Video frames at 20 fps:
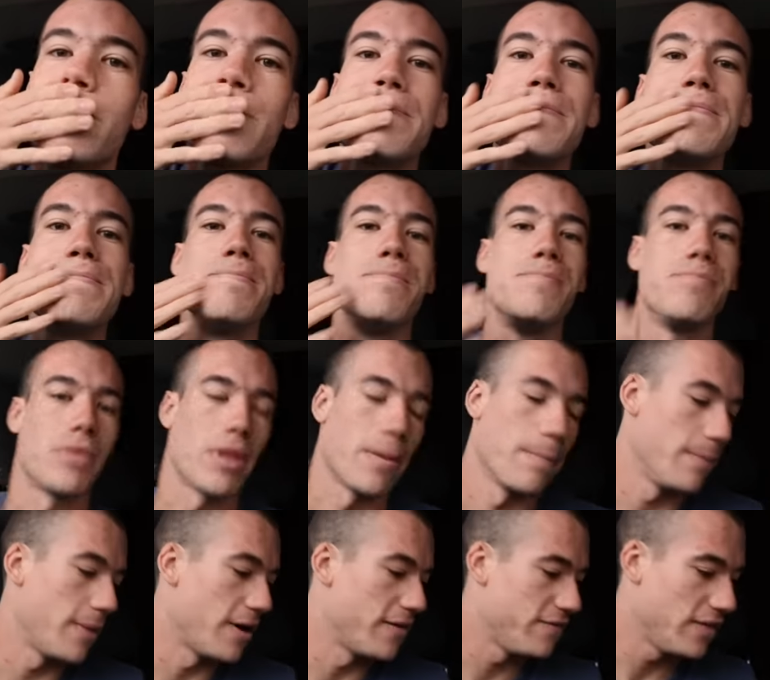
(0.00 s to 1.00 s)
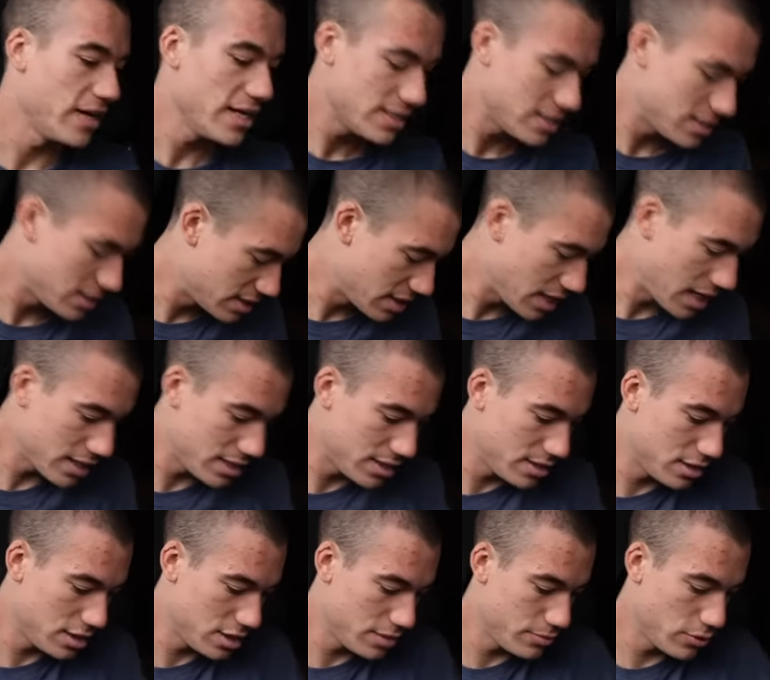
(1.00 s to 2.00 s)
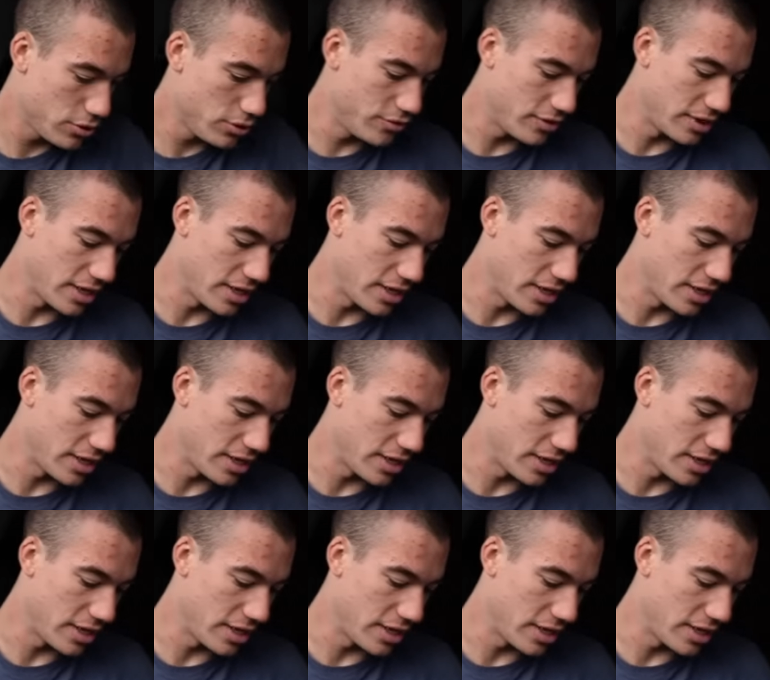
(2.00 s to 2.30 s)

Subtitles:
My face is nice and smooth